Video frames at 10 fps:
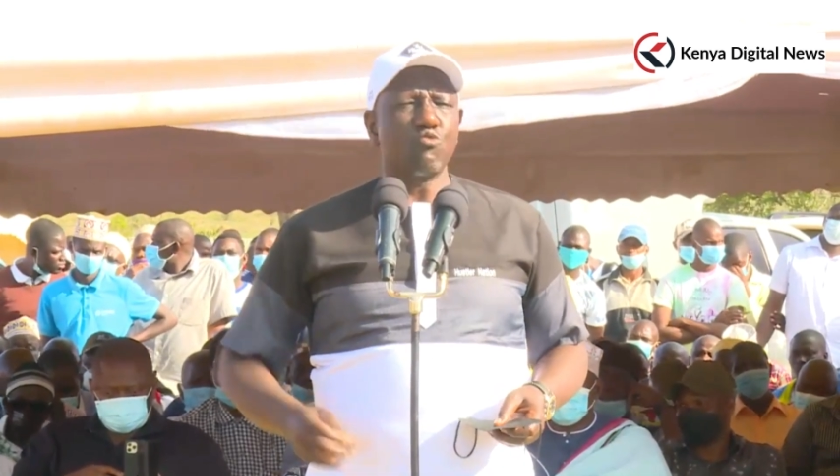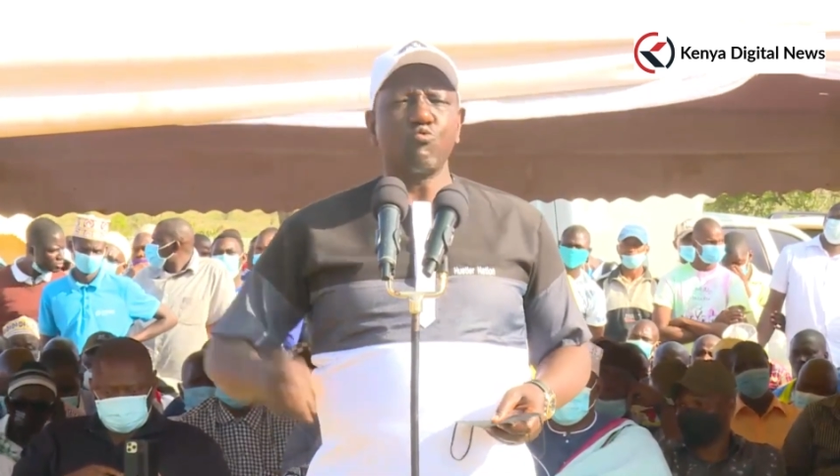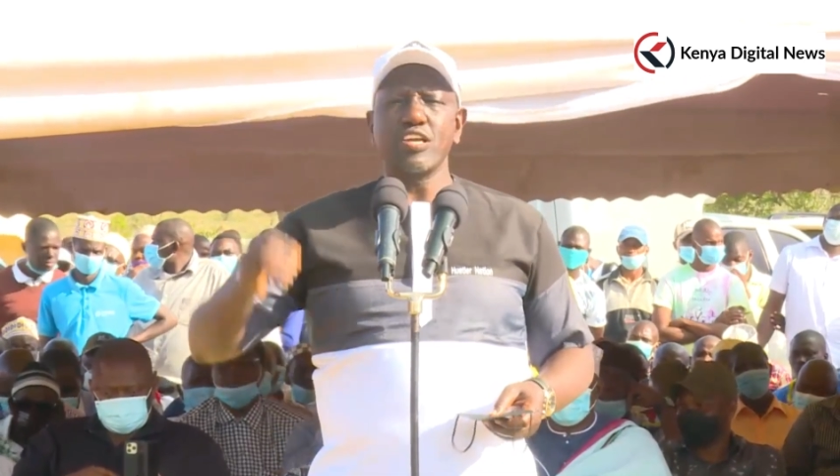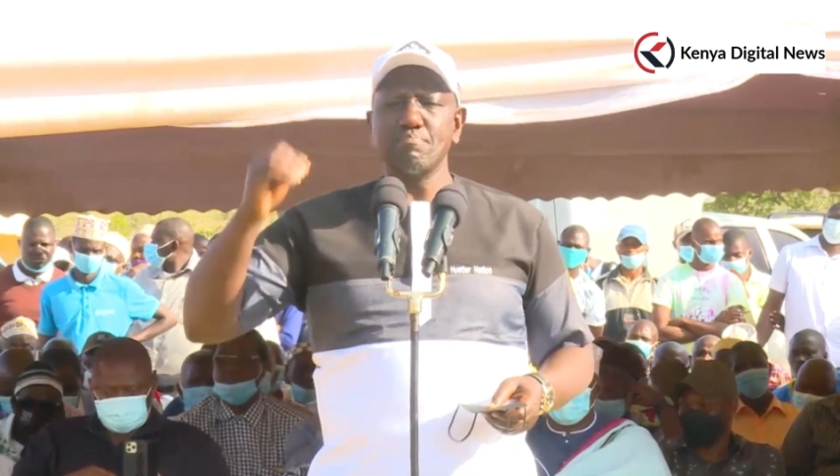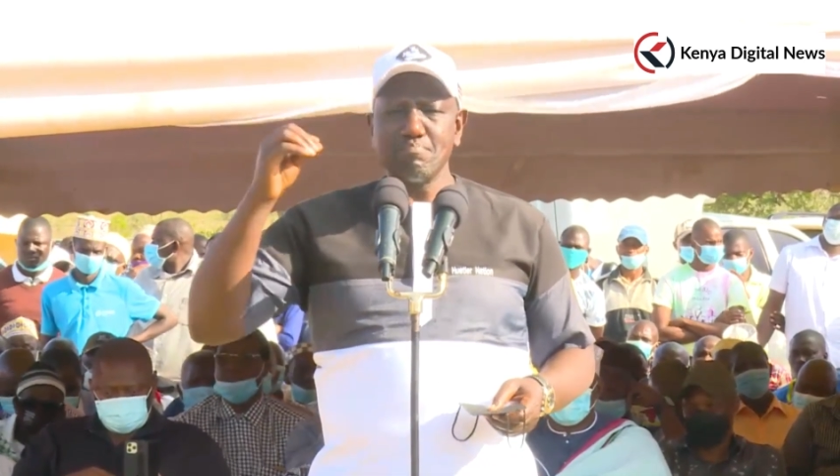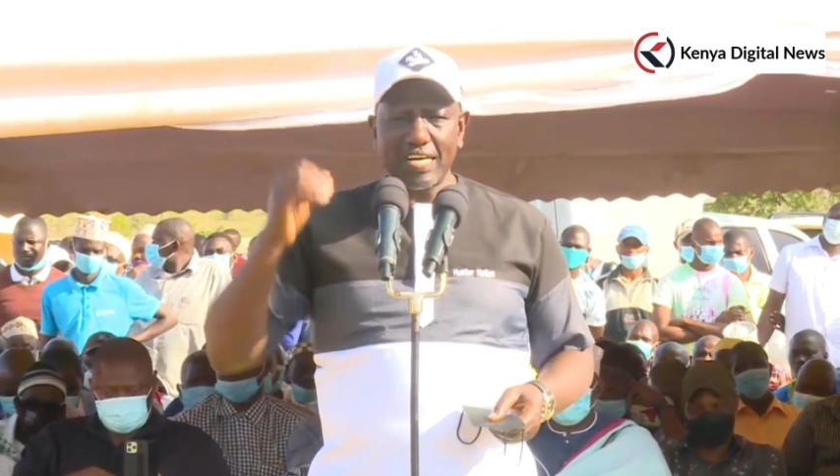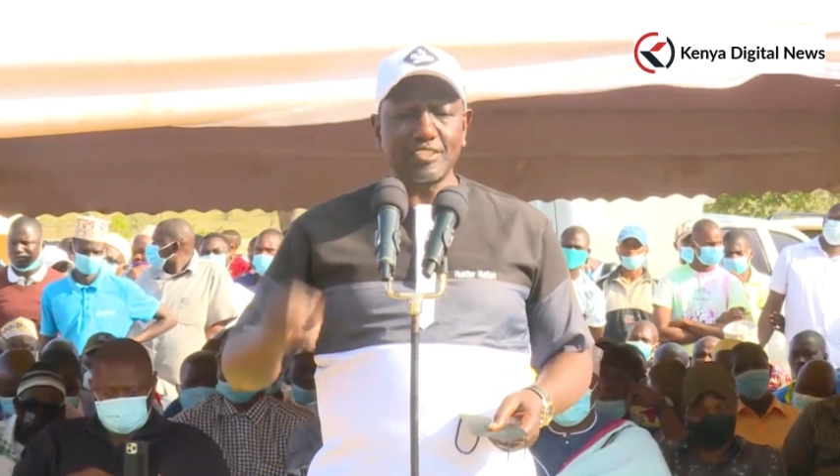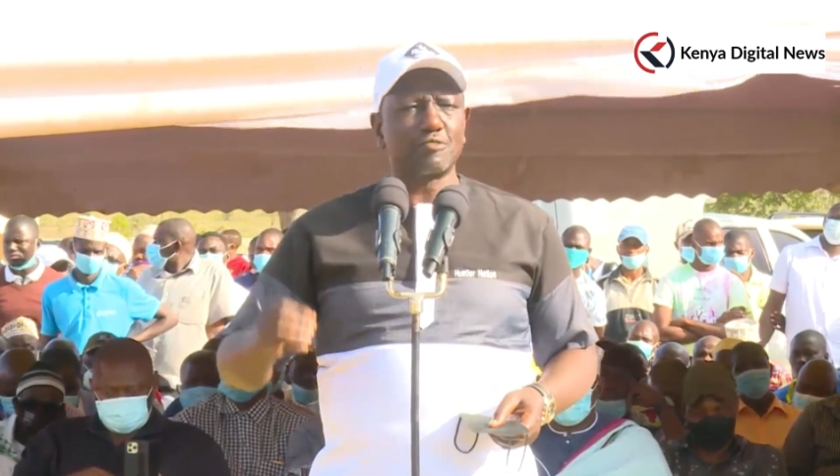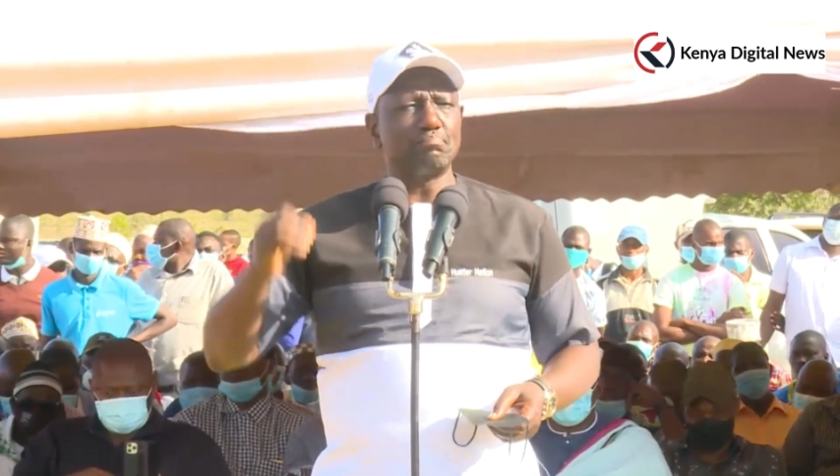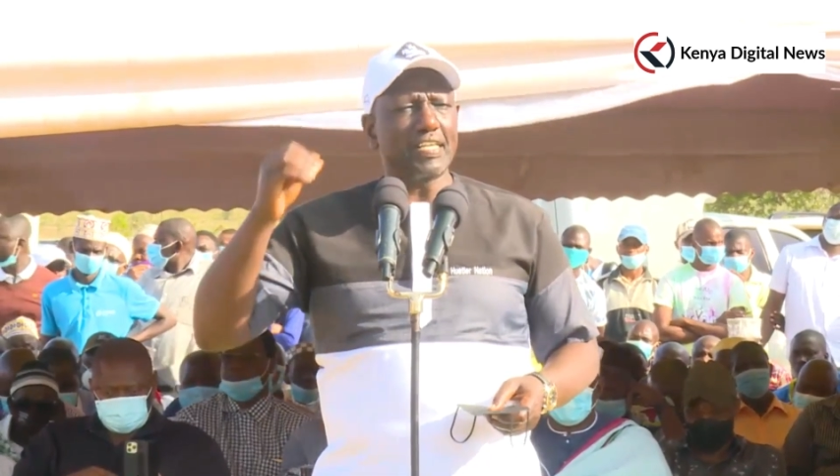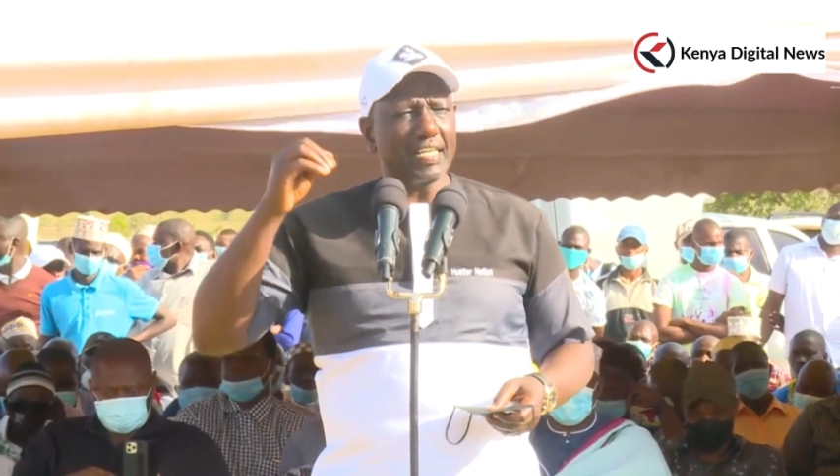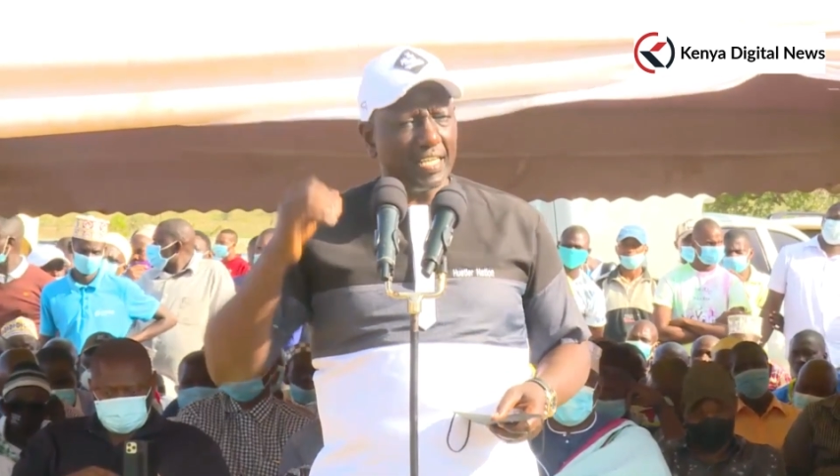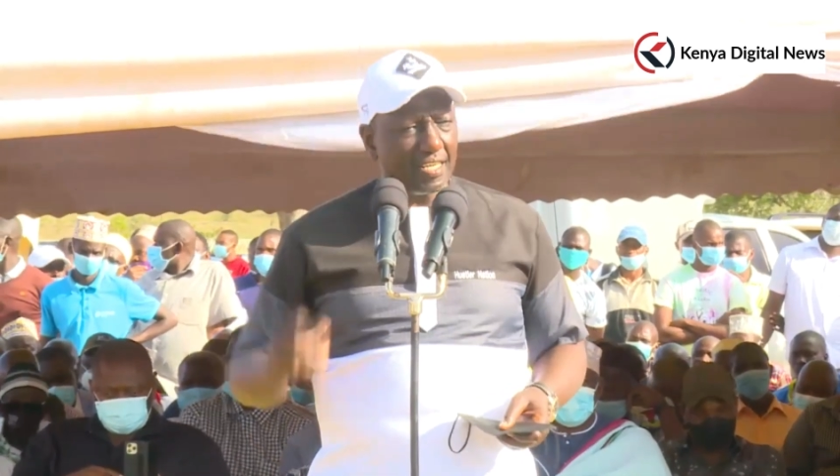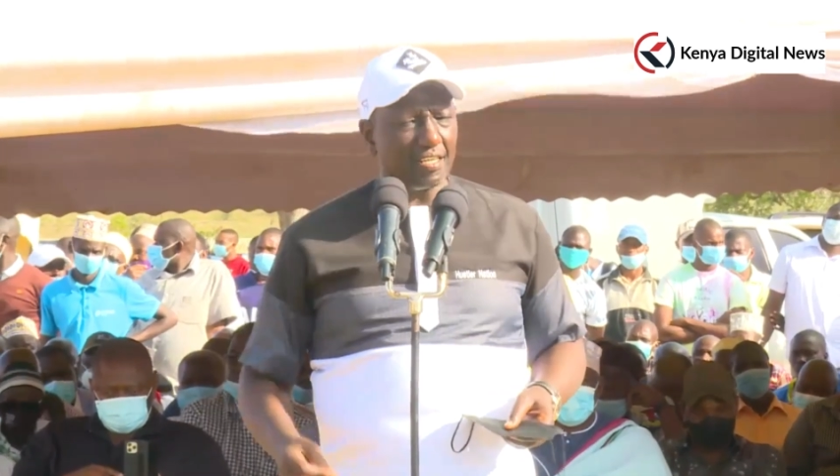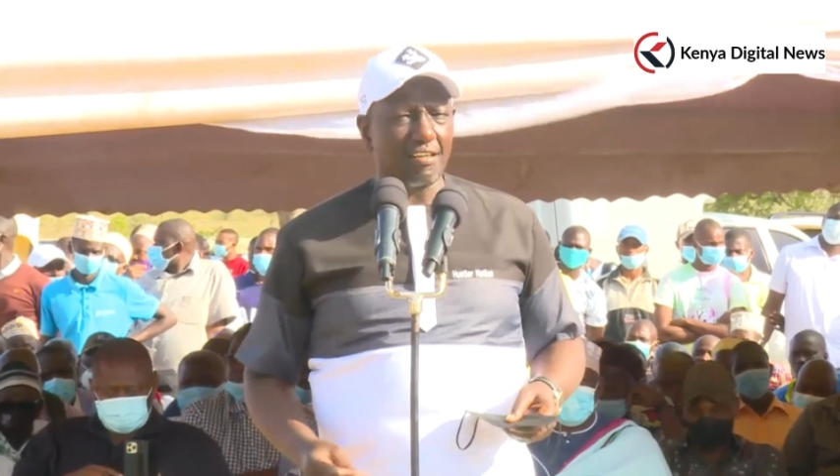We must
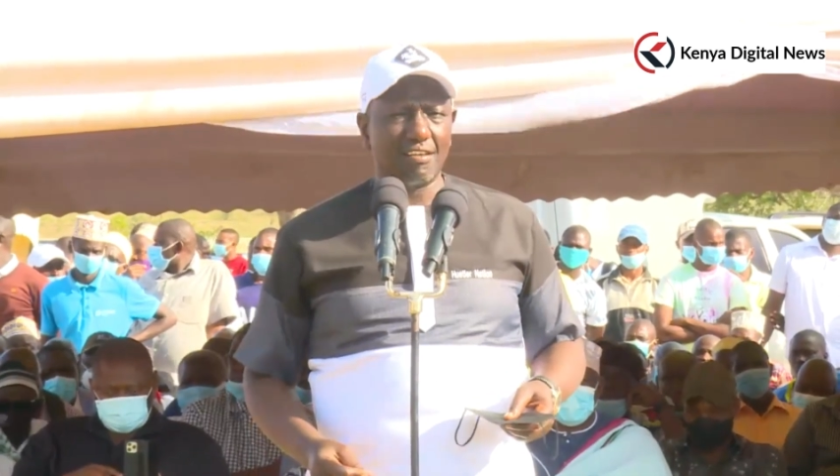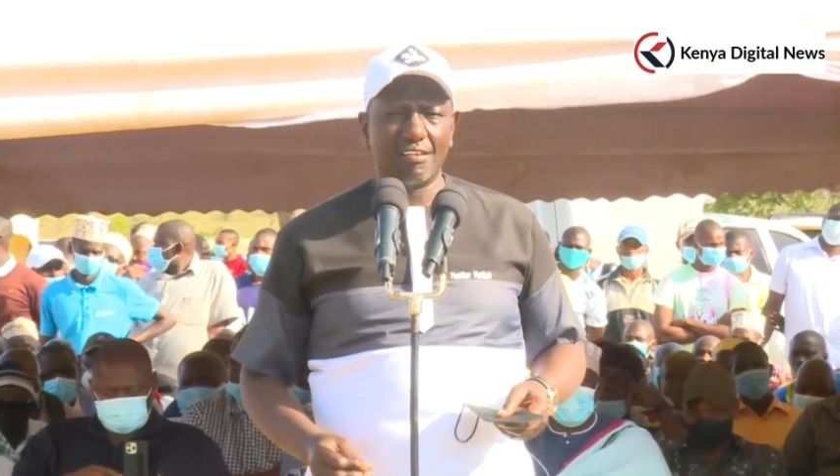begin